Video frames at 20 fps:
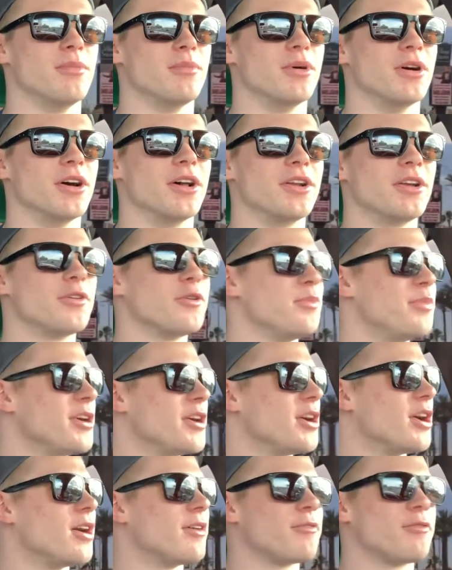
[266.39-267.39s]
But another
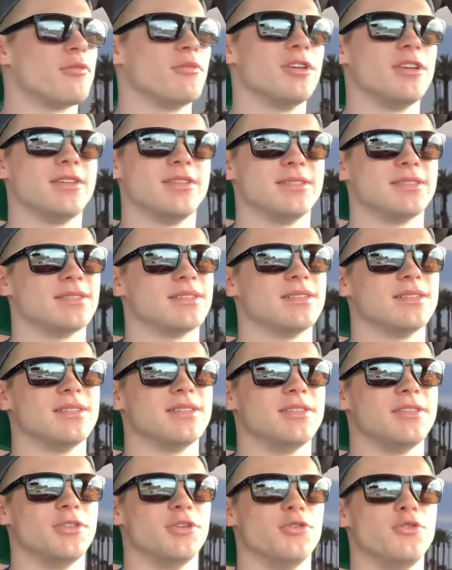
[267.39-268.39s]
big con for me is
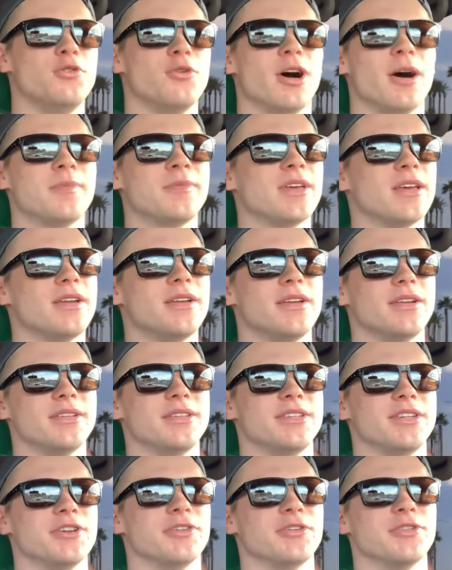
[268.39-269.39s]
the new updated
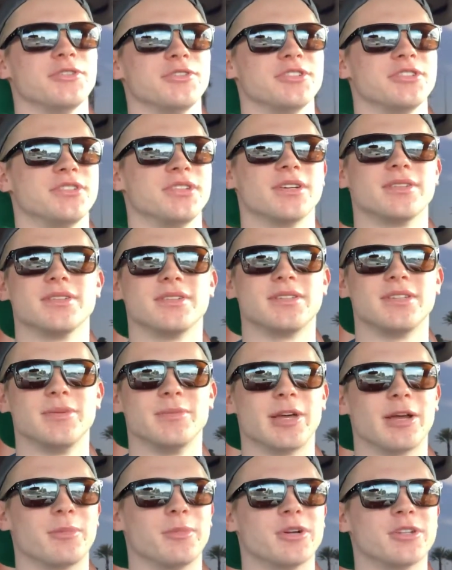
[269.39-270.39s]
interior just doesn't seem
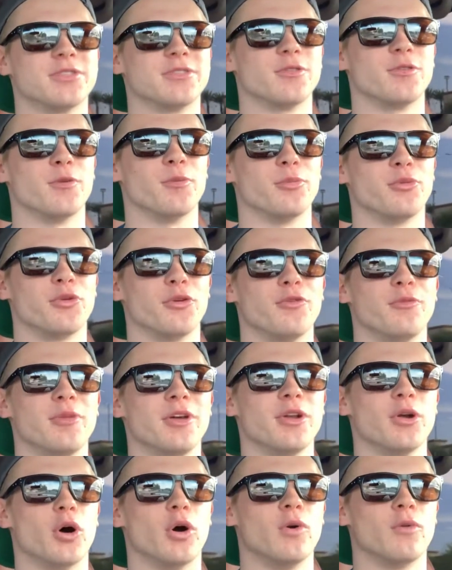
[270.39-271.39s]
like much of an
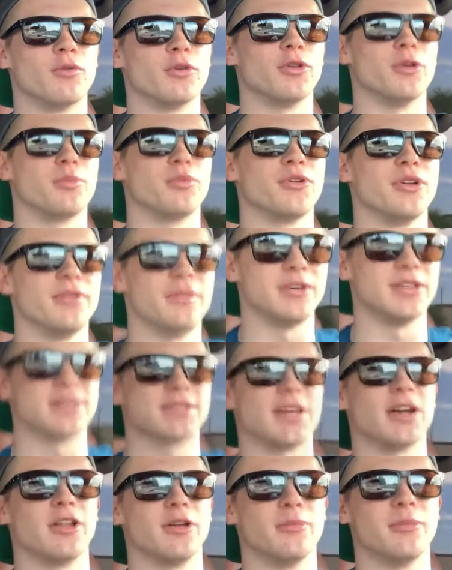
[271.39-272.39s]
improvement over the
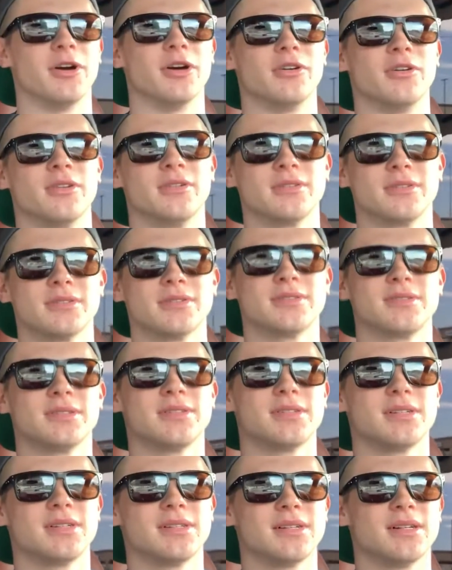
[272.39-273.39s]
previous LML
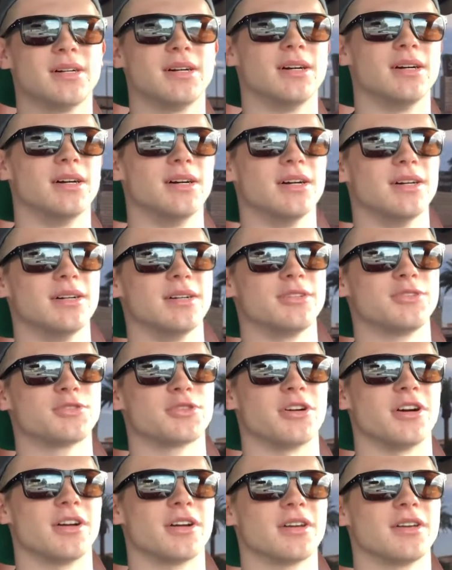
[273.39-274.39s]

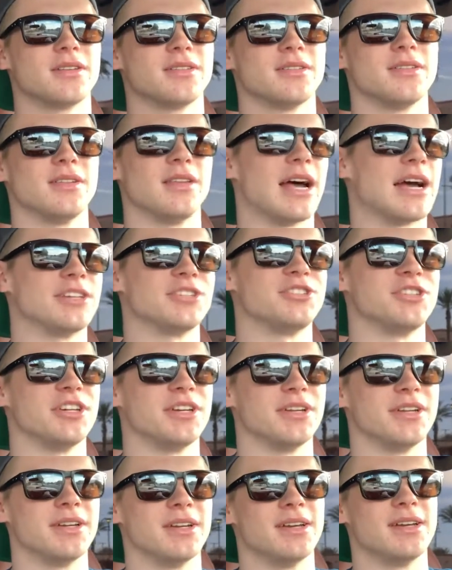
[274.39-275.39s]
truck, the last
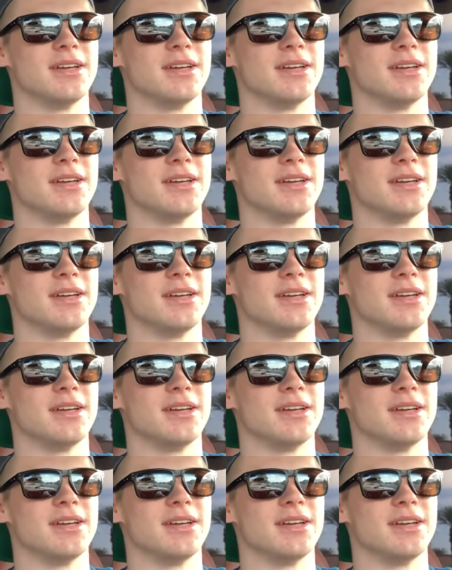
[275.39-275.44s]
gen.